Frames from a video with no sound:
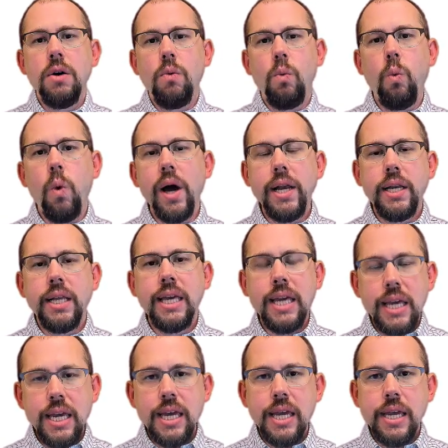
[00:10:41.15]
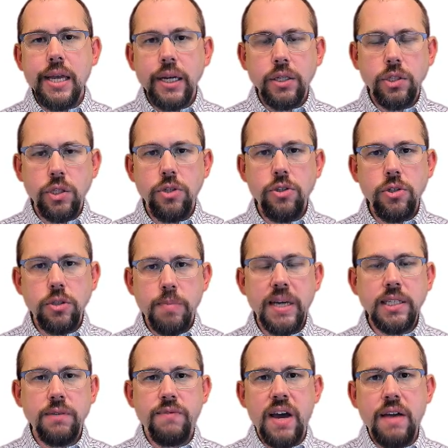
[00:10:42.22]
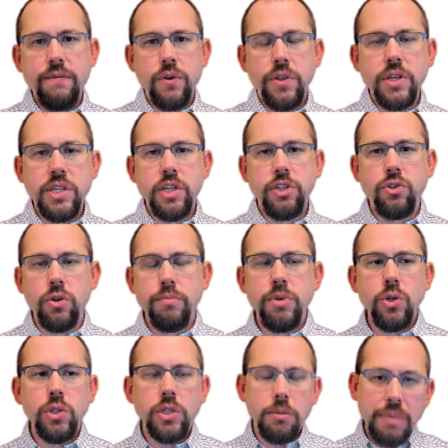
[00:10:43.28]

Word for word: what key do you specify for the distribution?